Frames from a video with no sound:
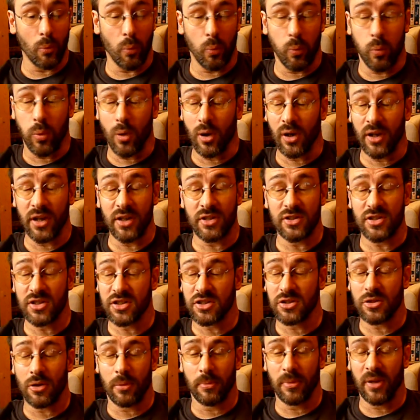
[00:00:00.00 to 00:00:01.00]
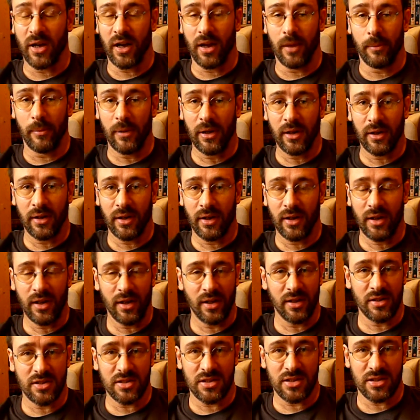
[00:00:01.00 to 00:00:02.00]
wanted to stop gaming,
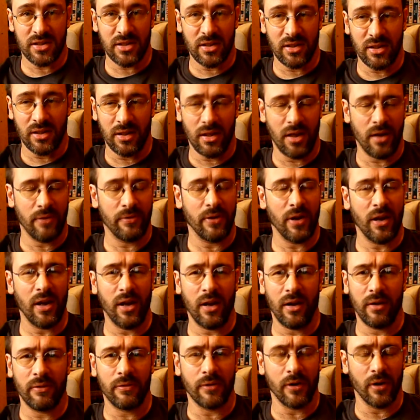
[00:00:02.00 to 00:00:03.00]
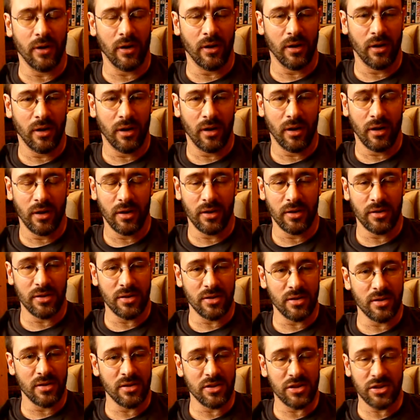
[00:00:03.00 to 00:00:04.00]
it's never ever
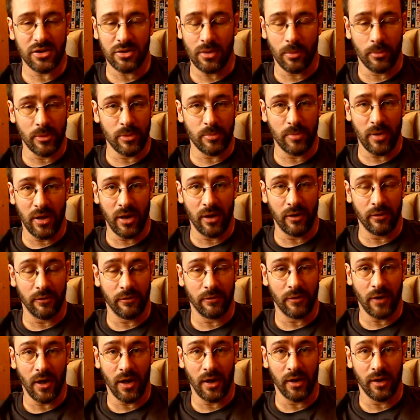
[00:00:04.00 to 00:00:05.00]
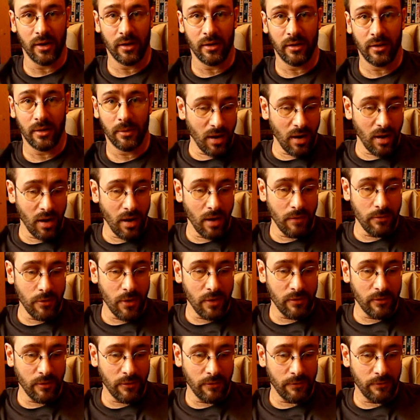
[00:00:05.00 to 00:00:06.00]
stopped being fun. Have you
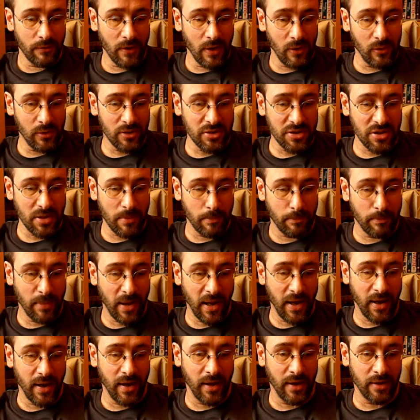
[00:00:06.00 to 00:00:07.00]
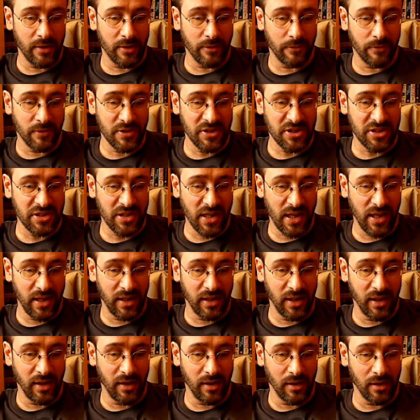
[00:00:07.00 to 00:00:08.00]
ever felt bad for staying
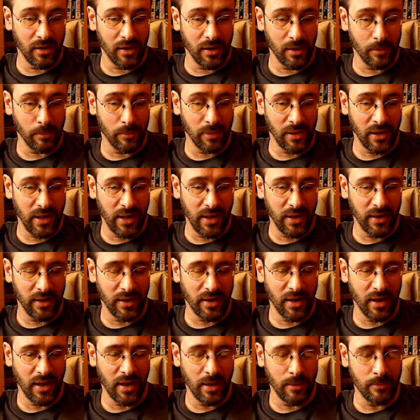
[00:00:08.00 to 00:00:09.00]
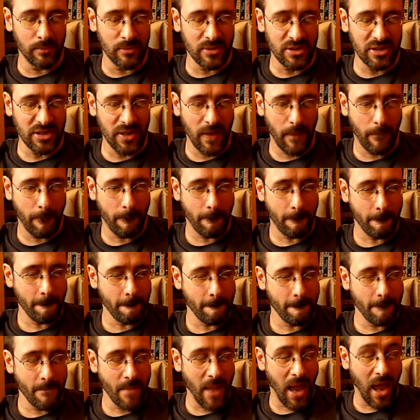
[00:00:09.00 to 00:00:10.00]
in and playing games?
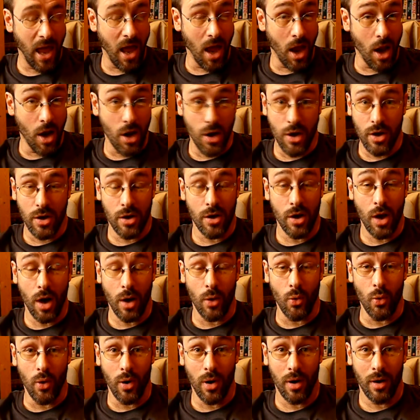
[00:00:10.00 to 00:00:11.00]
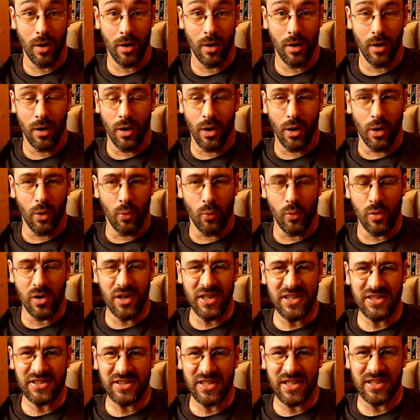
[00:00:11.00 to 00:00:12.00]
No. What
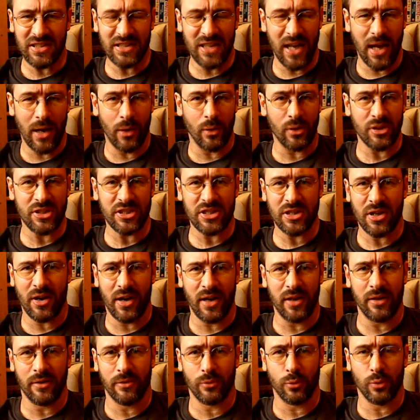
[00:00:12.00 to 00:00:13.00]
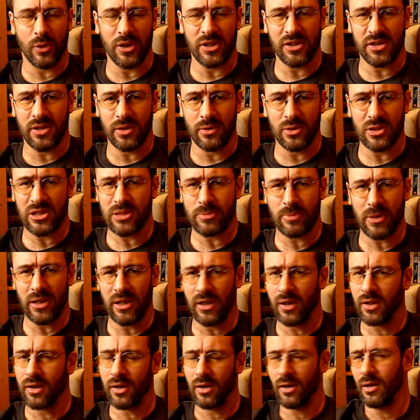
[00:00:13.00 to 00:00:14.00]
is this outside of which you
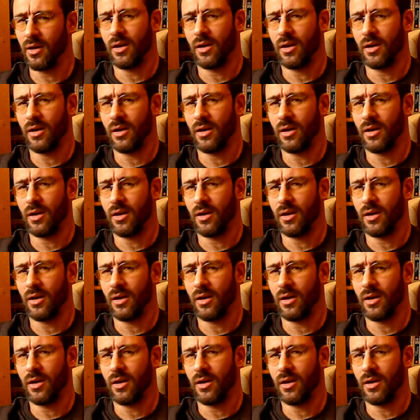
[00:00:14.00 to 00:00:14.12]
speak?